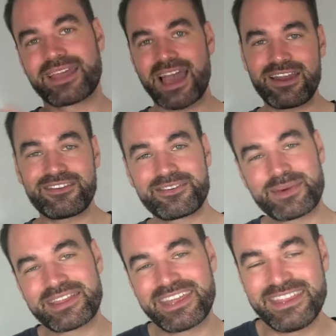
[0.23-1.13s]
Hello
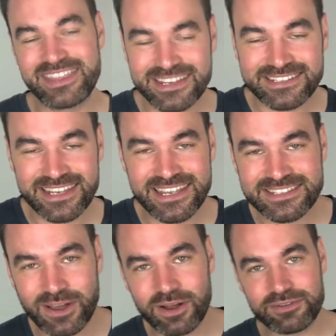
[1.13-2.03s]
everybody, this
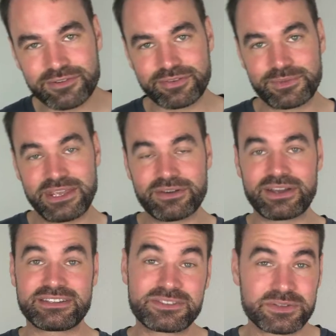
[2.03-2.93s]
is Oliver from Neo,
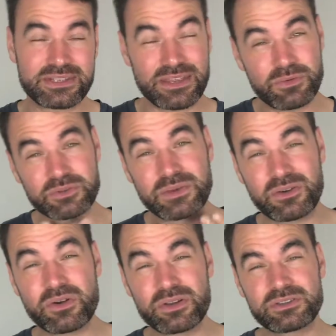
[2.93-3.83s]
and today what we are
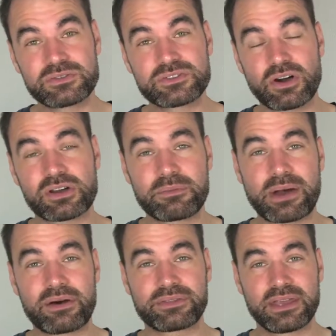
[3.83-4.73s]
going to talk
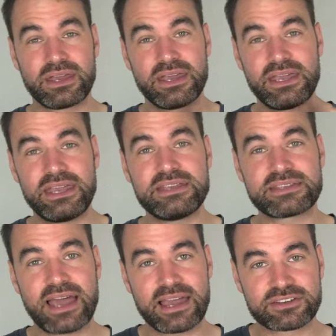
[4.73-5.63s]
about is
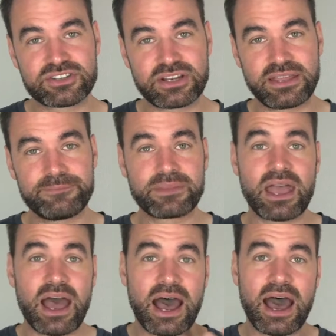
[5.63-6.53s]
actually
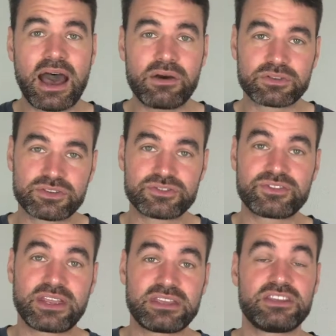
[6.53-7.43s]
how to
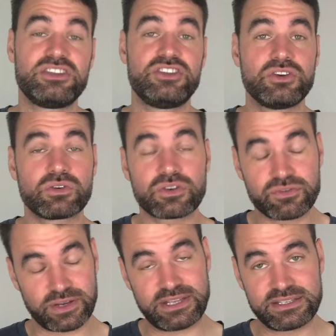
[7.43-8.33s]
drink your
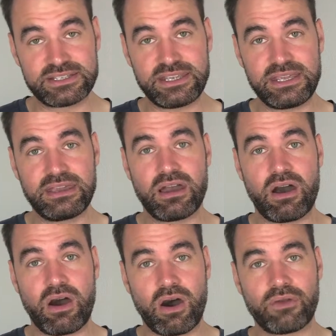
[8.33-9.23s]
green tea
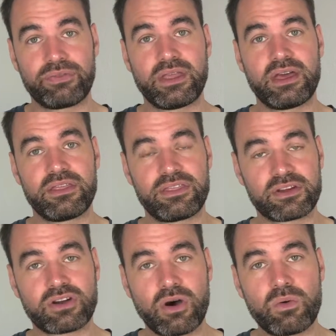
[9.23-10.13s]
on the
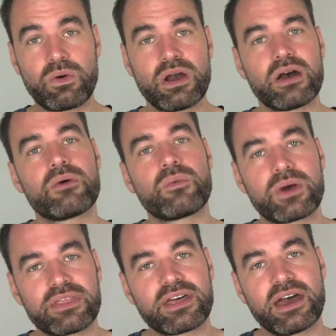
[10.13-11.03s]
go
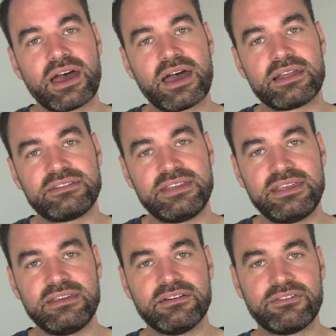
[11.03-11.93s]
with a
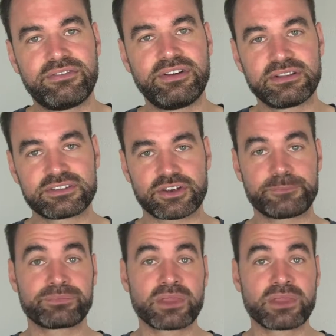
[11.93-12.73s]
tea filter.